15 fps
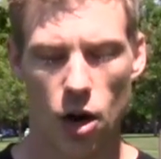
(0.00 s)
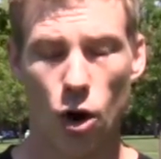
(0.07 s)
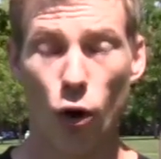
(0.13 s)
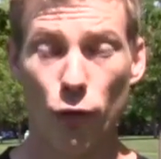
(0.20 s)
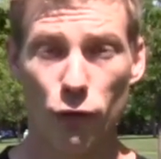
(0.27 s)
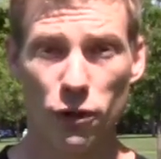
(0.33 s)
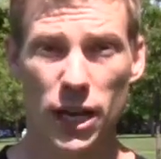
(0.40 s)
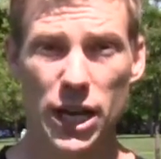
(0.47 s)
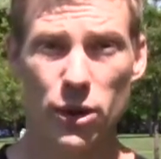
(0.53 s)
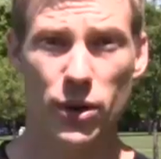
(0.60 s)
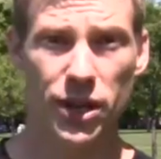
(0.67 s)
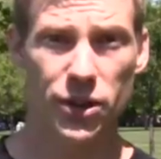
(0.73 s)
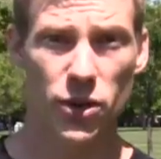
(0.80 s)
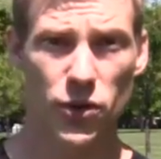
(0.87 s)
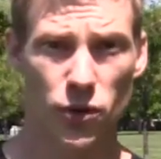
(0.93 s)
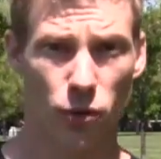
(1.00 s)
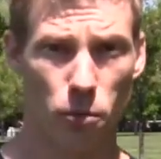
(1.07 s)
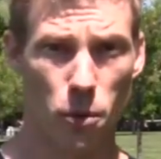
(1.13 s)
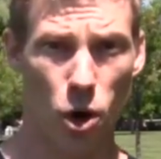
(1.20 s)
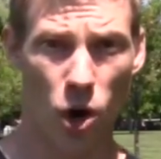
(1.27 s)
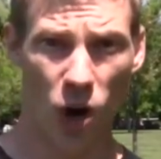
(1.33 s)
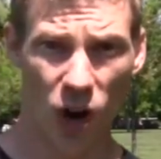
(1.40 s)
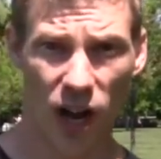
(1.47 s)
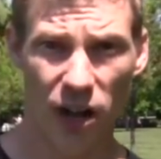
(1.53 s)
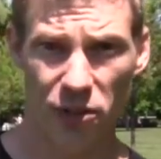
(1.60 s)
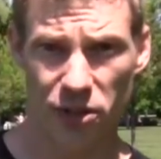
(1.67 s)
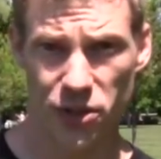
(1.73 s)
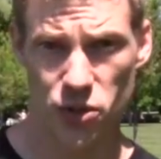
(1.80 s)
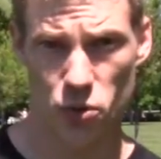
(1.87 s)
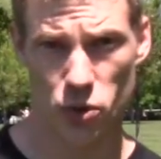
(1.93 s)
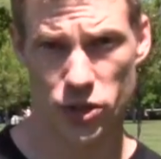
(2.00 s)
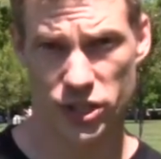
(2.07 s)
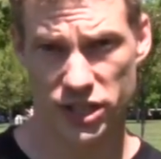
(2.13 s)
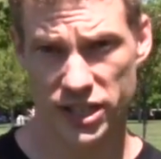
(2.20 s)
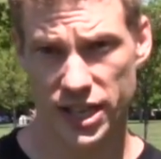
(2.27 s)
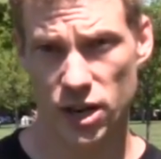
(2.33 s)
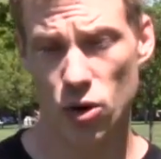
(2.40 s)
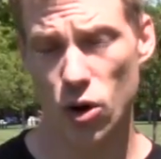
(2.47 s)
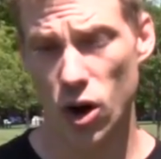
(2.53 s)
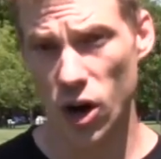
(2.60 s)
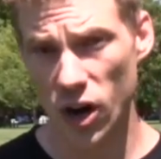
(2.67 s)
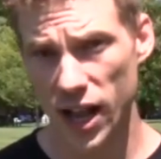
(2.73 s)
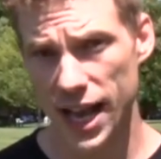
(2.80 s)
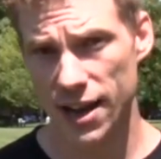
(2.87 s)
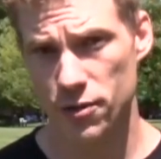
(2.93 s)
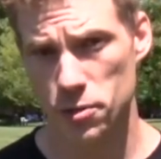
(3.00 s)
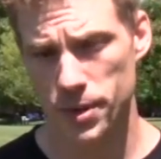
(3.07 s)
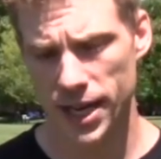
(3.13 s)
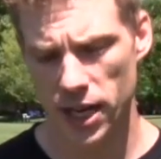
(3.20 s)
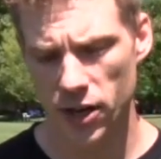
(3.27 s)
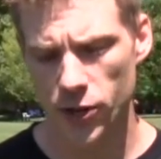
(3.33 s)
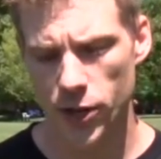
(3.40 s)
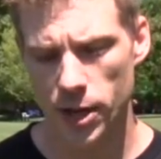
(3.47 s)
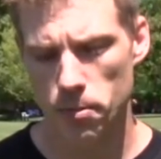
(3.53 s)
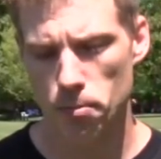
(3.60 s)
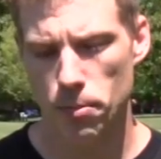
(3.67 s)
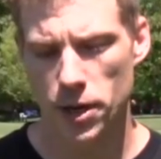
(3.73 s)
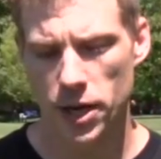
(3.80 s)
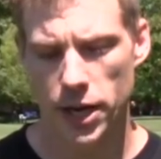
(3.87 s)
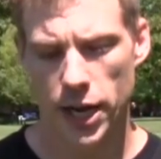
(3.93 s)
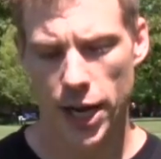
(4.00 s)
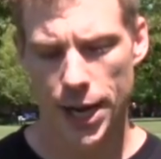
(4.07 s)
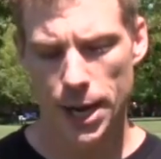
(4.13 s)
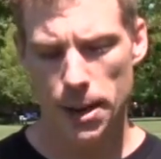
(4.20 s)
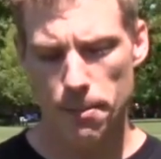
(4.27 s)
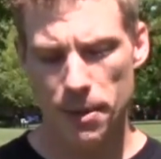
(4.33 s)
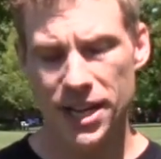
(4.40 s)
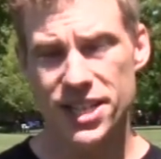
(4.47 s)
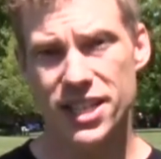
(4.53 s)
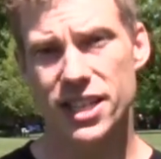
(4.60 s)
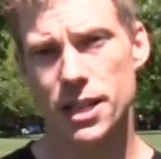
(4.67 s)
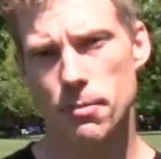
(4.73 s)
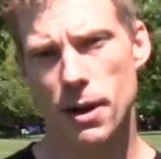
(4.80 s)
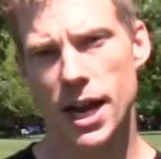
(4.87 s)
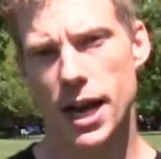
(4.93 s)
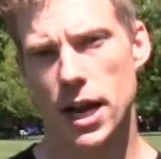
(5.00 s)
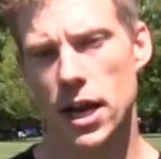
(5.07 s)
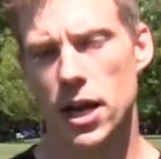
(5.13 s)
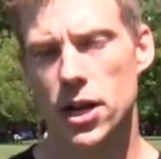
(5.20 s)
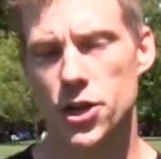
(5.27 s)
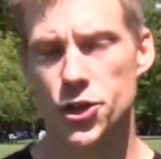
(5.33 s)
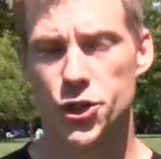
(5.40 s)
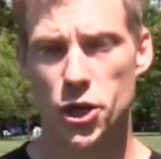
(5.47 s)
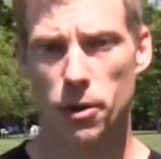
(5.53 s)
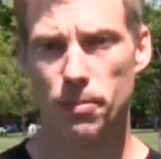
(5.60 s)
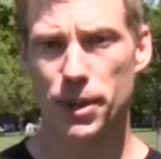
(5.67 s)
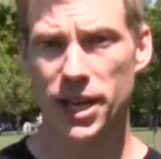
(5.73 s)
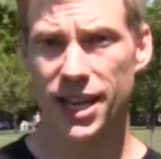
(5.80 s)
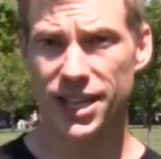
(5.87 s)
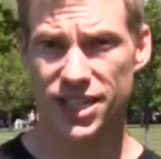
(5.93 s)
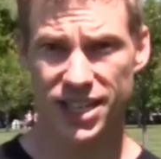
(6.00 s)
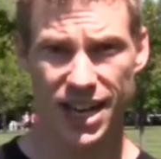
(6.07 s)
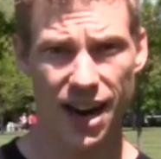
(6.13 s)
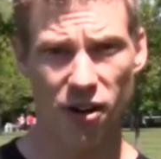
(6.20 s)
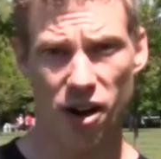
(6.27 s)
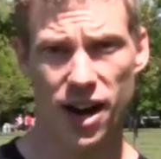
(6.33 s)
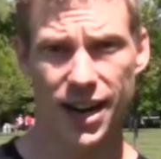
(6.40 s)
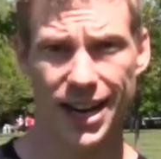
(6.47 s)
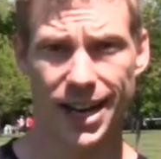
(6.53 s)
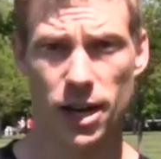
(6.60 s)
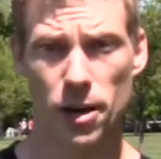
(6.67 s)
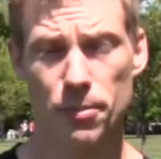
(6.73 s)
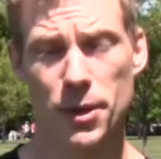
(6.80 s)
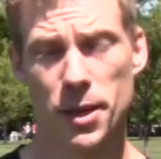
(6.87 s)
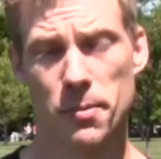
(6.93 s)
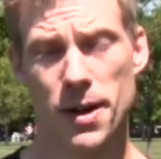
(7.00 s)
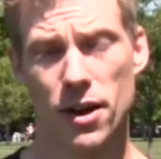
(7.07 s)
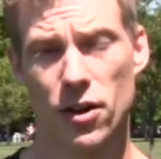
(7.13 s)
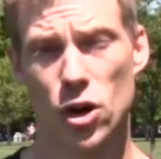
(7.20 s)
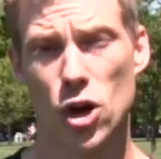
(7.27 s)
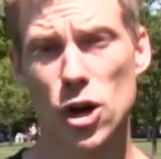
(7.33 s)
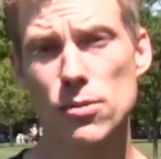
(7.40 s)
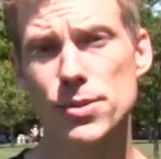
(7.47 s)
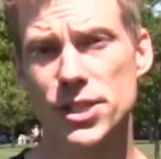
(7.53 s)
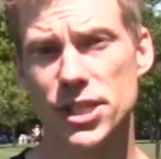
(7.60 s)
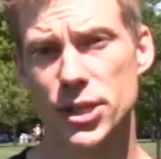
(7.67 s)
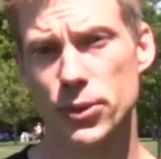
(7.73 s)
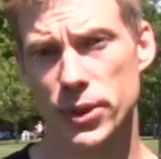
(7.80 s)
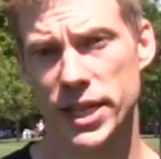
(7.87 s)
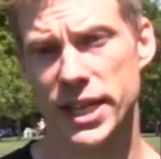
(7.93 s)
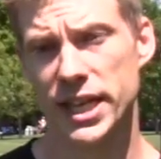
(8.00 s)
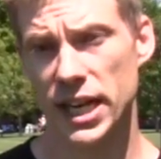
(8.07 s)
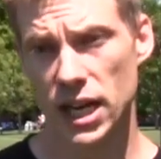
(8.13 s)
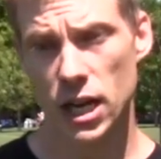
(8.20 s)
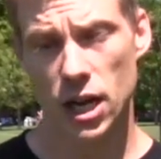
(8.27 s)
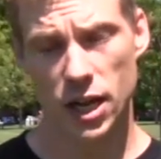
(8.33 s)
Hopefully you get those from all healthy sources. They don't all have to be healthy, but basically by jumping and skyrocketing up the amount of carbs that you eat,